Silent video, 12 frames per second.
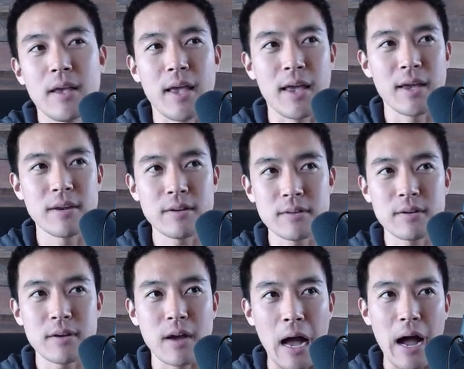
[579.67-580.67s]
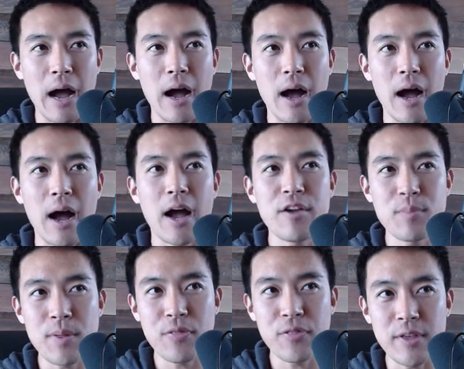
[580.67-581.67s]
And I've
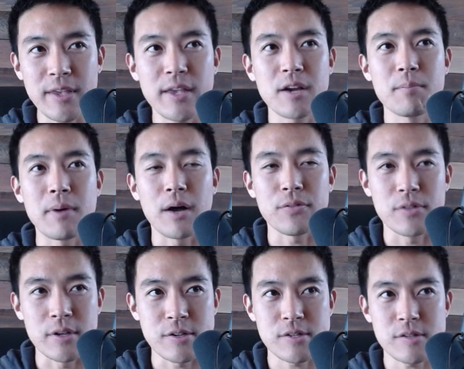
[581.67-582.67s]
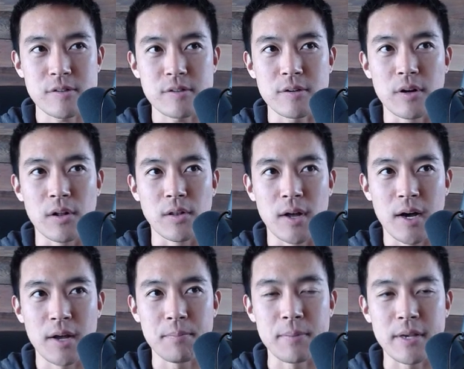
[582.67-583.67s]
been thinking about this a
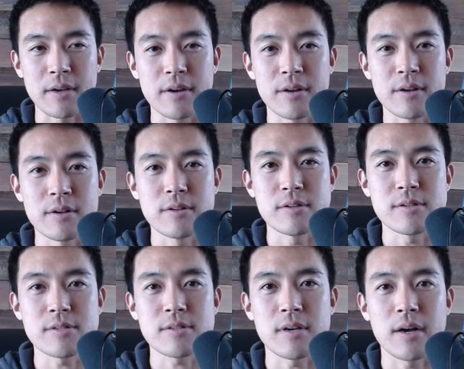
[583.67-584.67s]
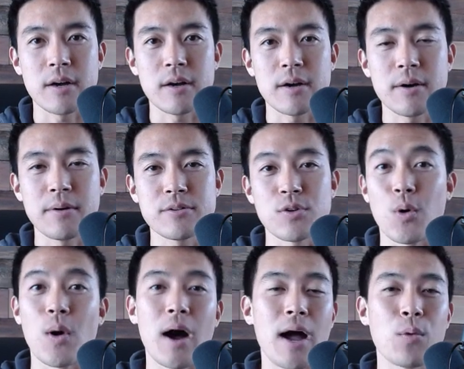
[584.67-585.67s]
lot because,
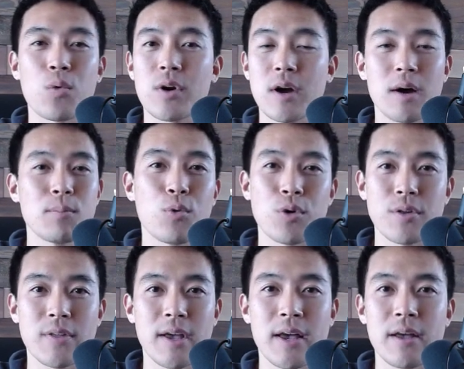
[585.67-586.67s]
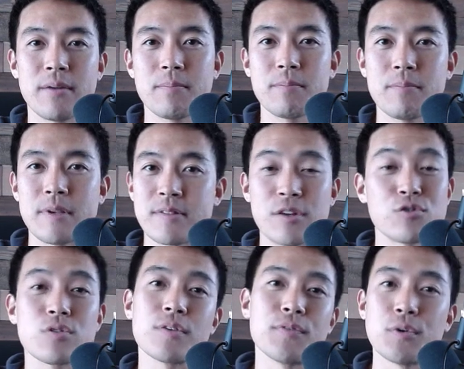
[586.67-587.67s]
so I work on more to that
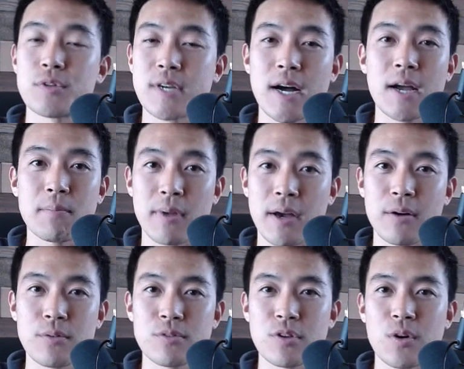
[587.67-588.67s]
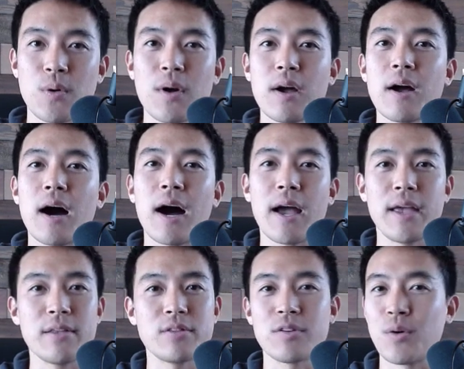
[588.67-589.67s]
essentially full time now. So
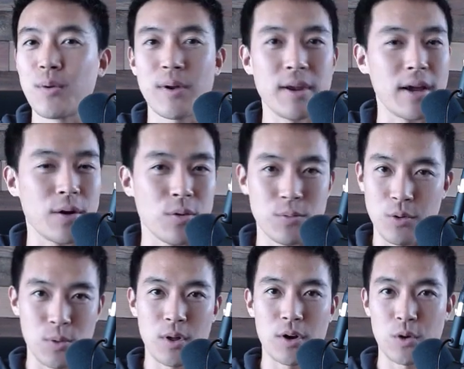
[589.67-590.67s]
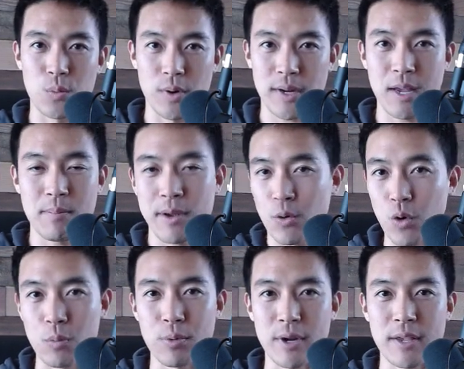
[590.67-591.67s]
I don't no longer work at my
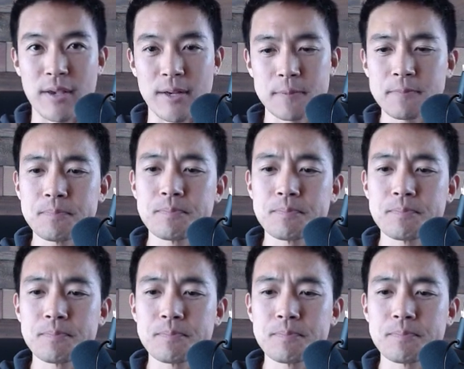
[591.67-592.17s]
corporate gig.